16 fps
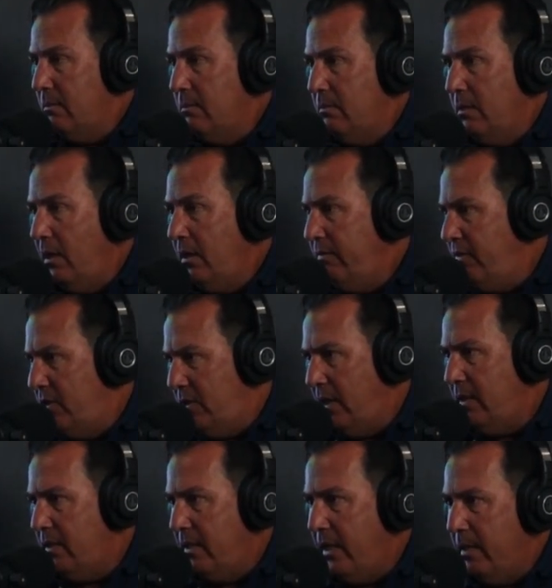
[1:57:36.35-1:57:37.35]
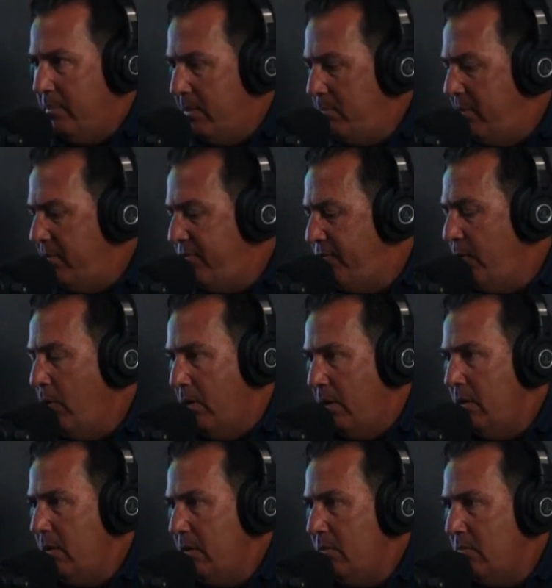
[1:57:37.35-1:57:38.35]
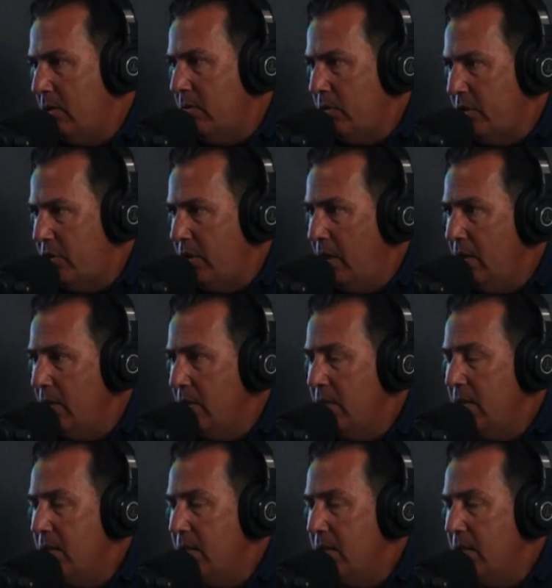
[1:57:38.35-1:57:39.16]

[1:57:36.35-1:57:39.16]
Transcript: Not even saying there, but before, when I was young,